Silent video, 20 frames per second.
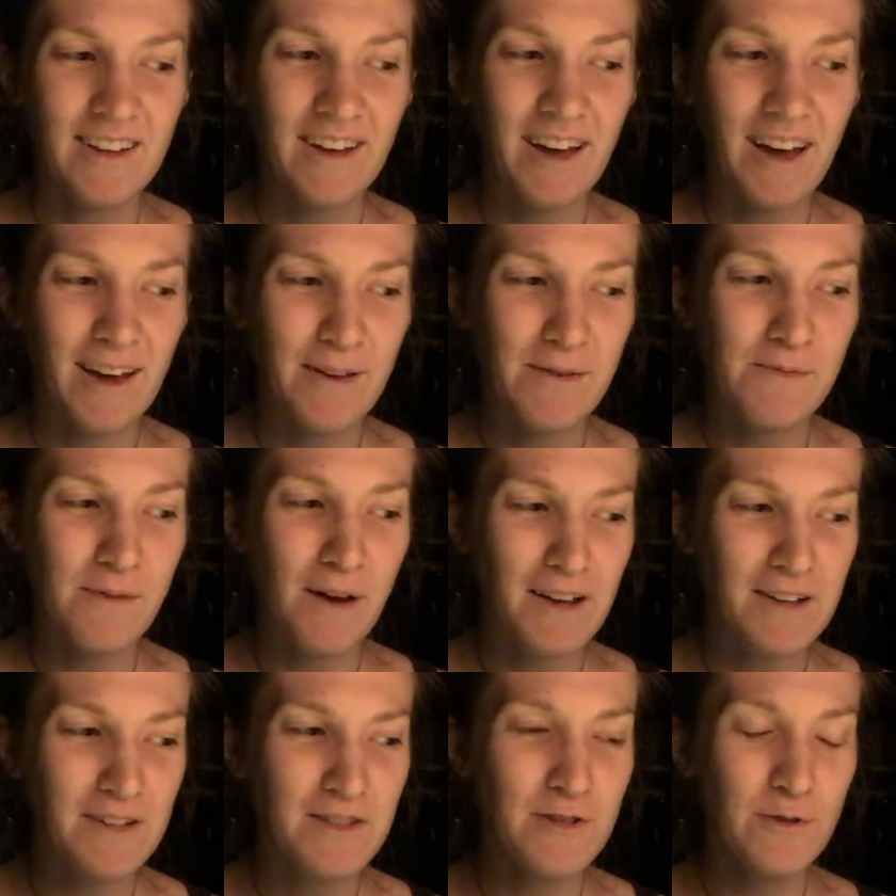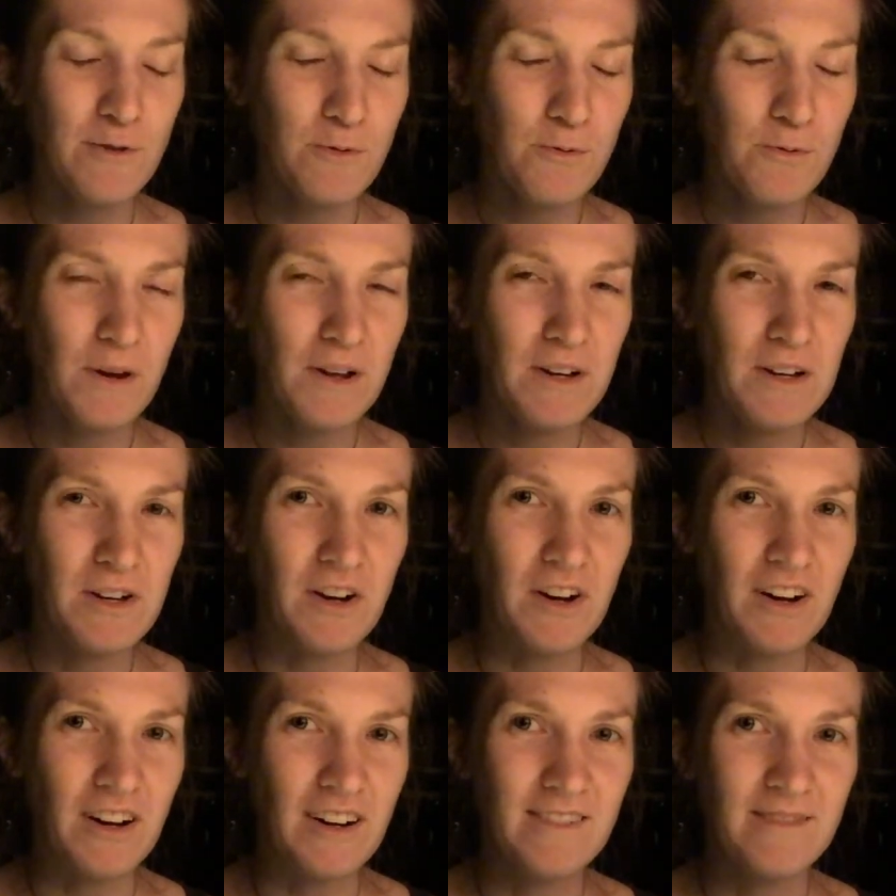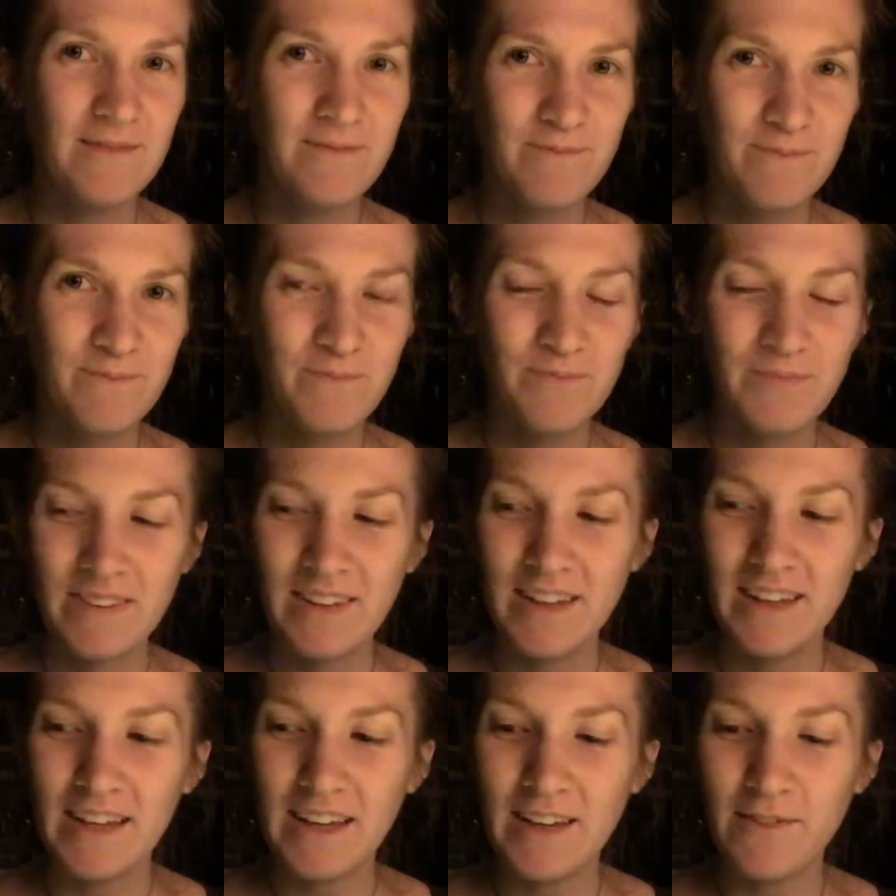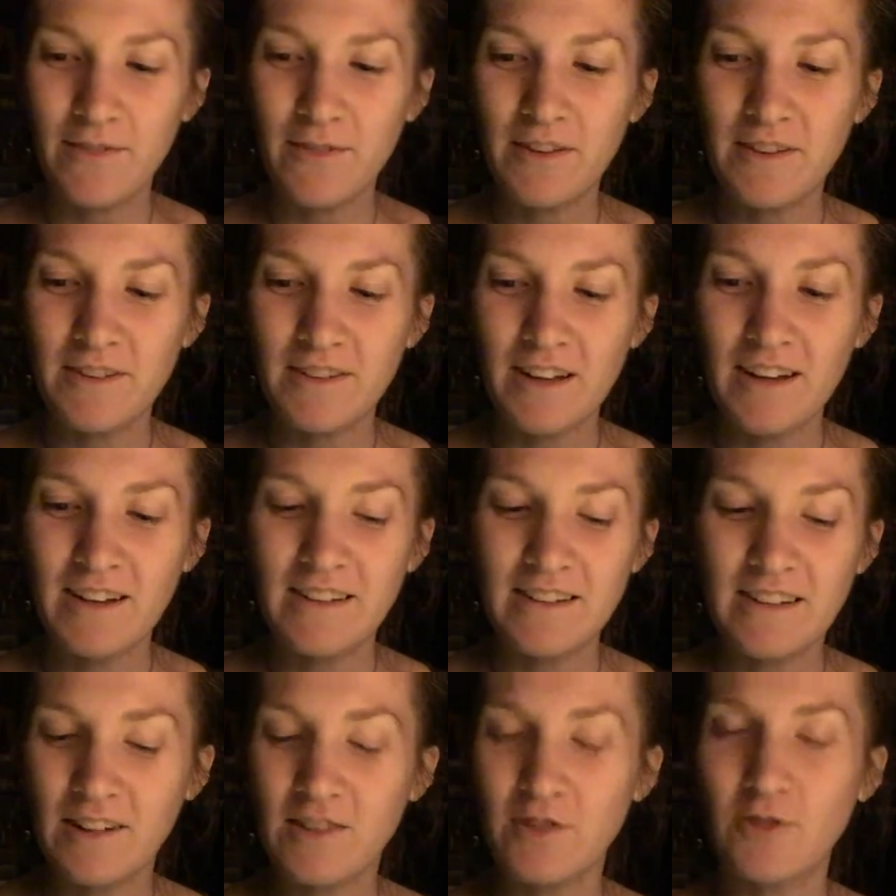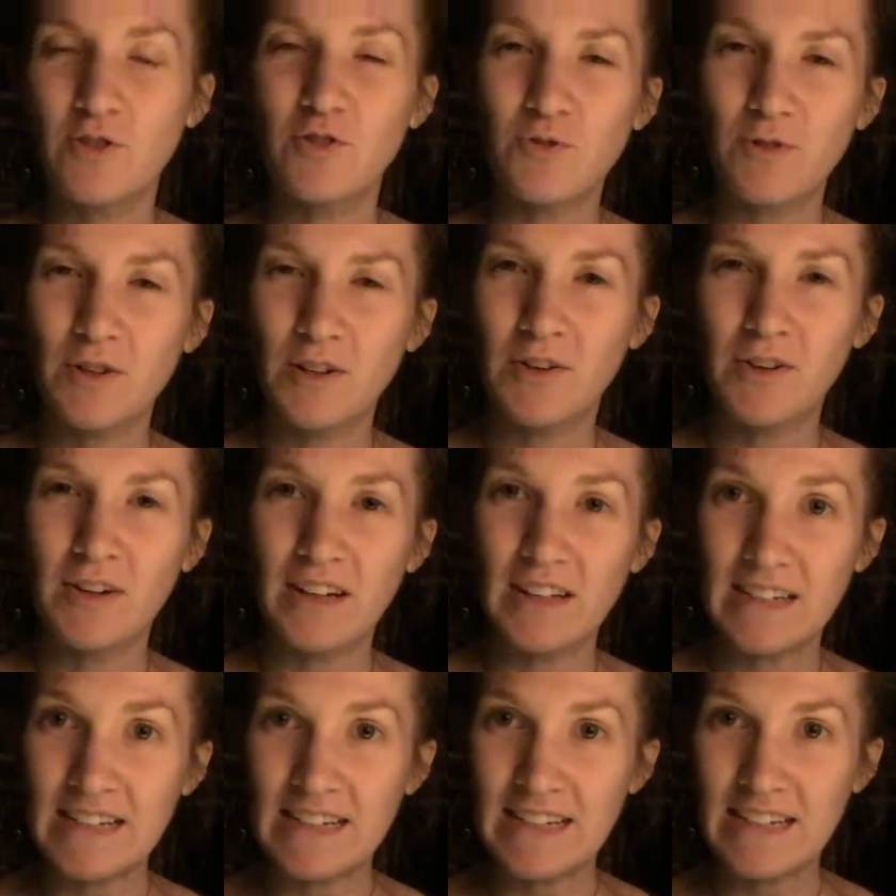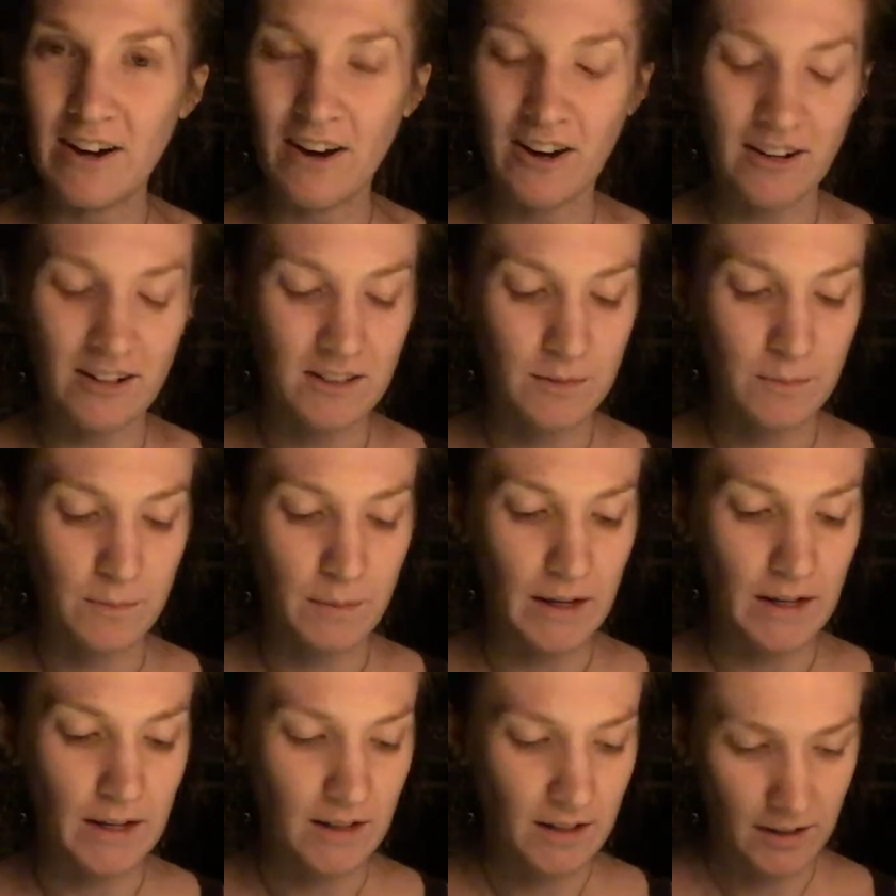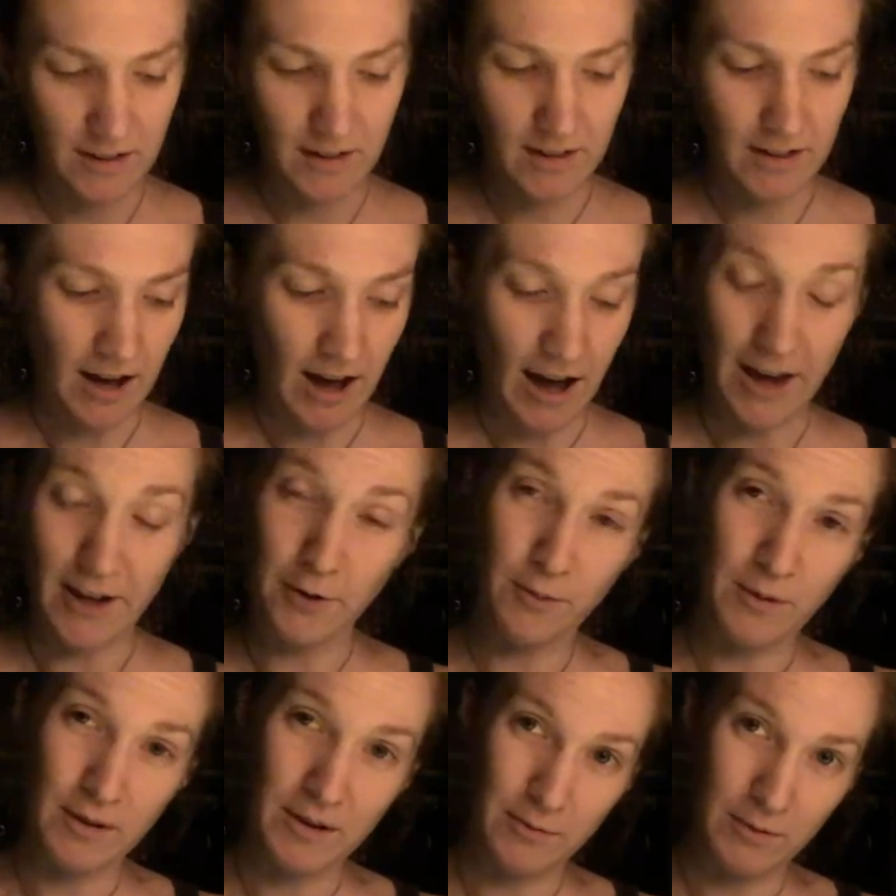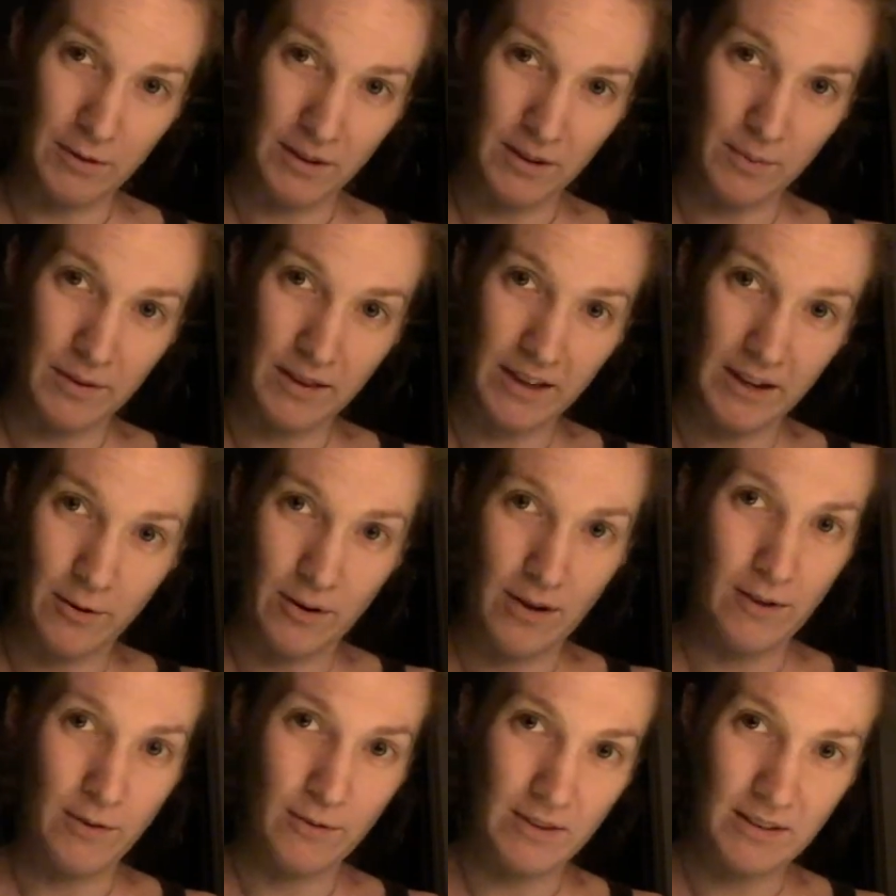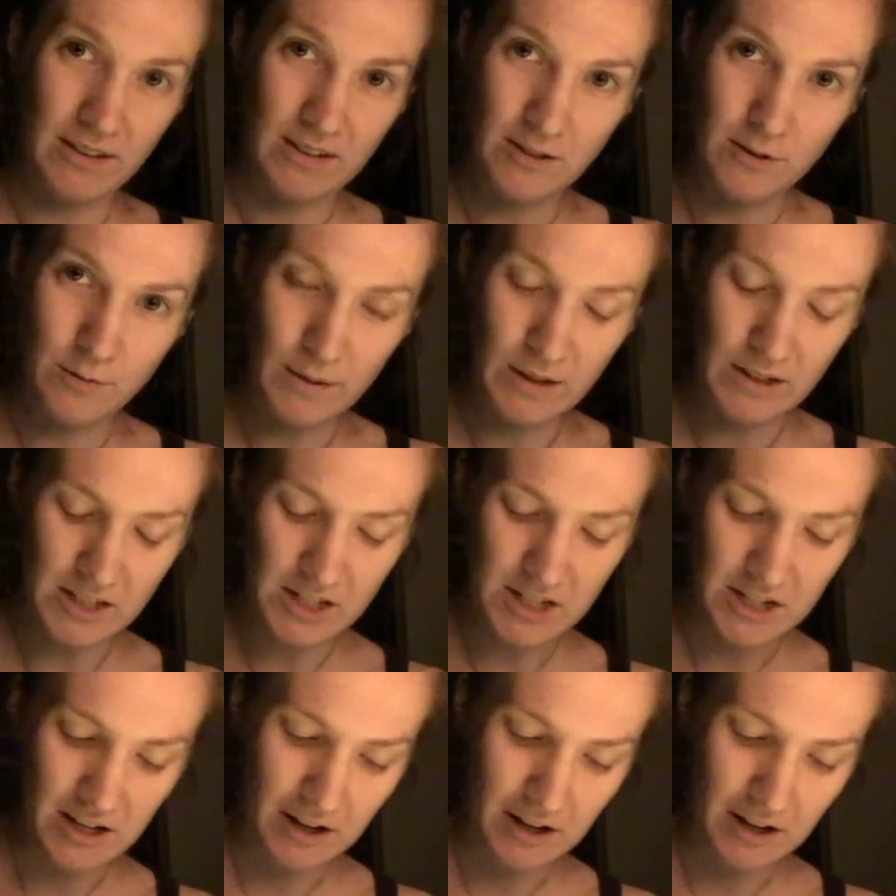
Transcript: I, I do wonder if the sun is actually triggering a detox, but I don't want to really play around with it too much.